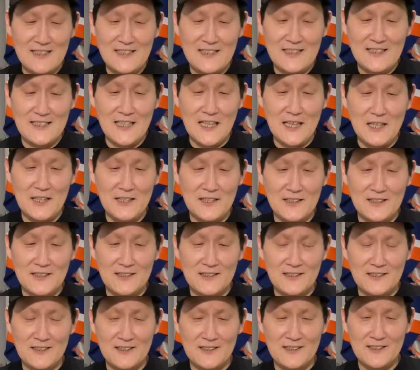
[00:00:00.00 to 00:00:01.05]
I
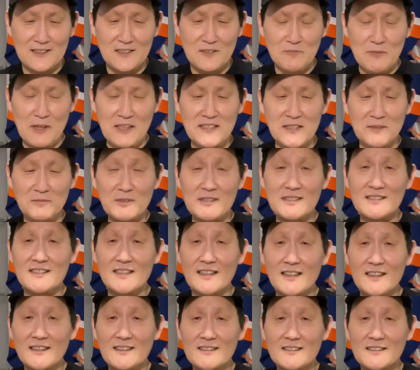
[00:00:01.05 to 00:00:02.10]
made some
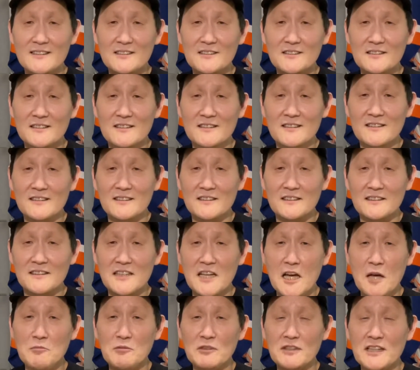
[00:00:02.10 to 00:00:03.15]
mistakes in the
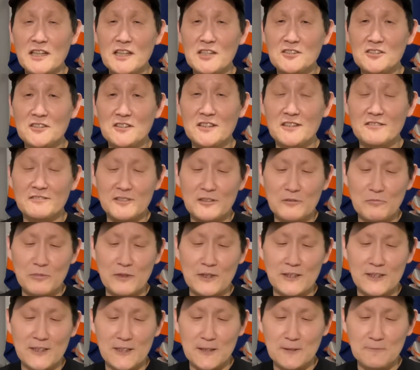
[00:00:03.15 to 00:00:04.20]
application of it, but
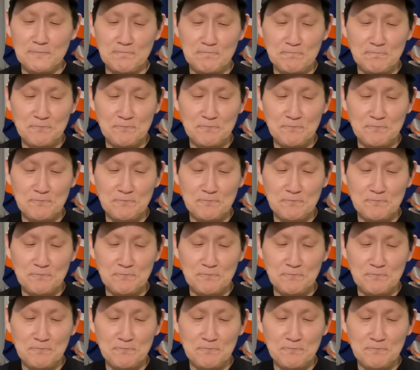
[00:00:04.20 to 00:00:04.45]
um,